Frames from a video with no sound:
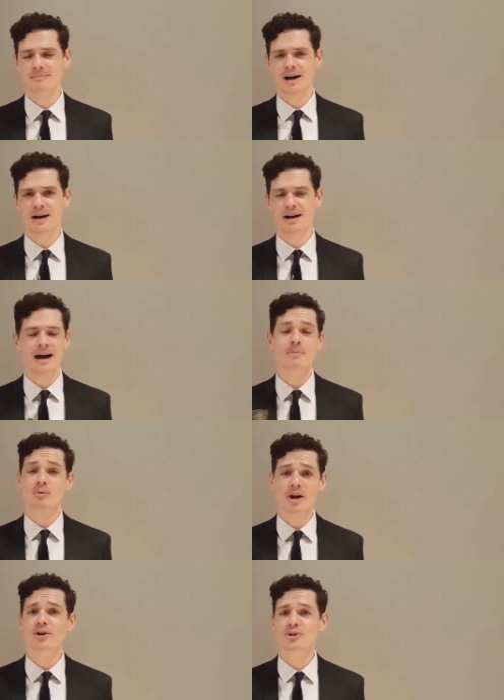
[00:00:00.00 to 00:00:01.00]
I'm a
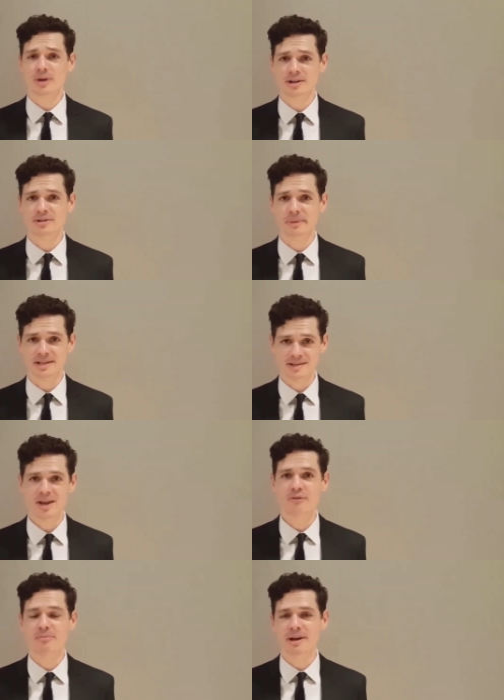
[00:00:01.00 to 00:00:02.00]
writer-director
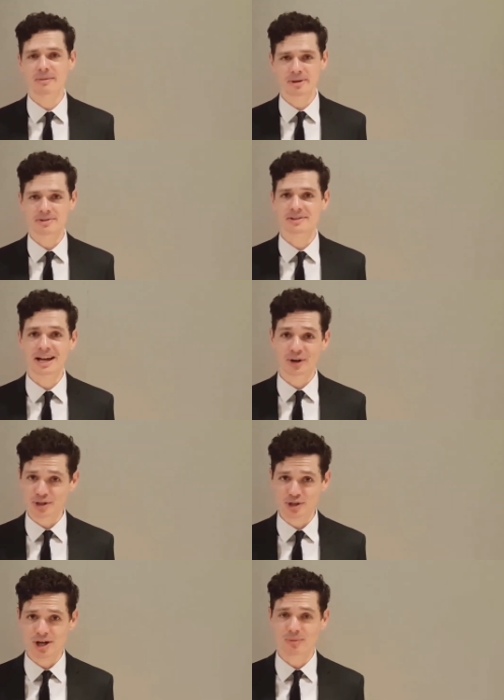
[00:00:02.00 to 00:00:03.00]
myself. My name is Aaron
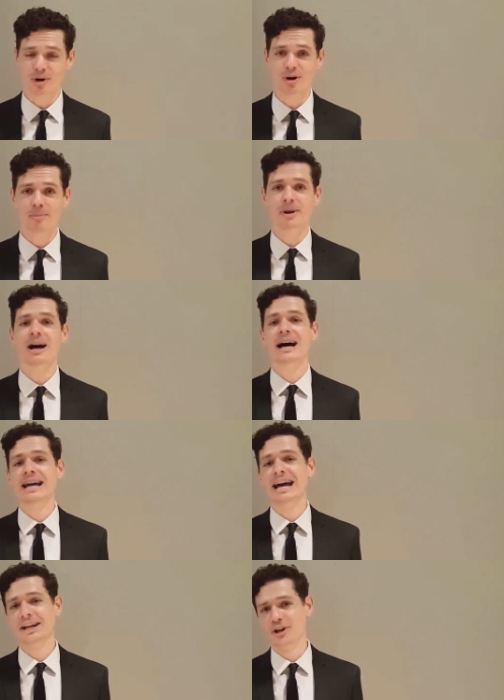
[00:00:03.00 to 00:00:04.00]
J. Rome. I
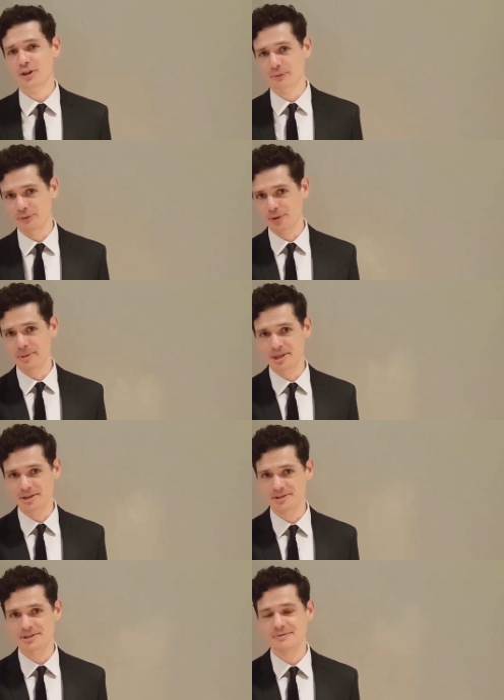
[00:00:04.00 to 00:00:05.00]
had another film at
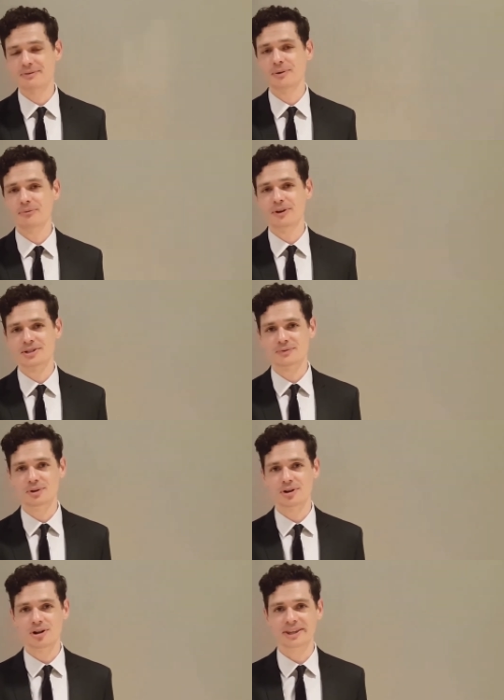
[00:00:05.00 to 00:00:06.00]
this film festival
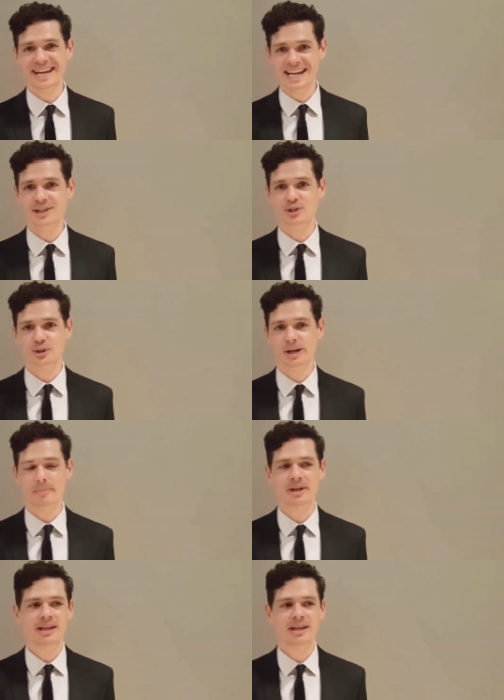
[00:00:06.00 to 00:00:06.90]
called End Trip.